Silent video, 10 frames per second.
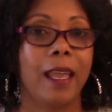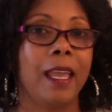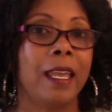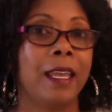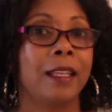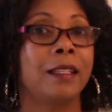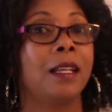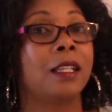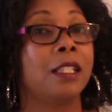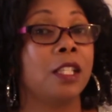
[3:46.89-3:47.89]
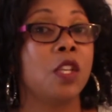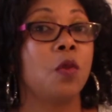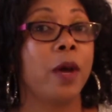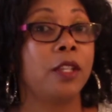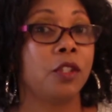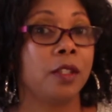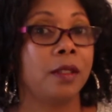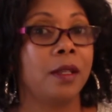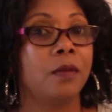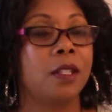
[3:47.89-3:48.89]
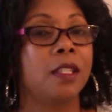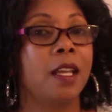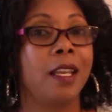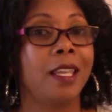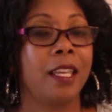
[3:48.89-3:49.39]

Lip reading: and a continuation of Sonny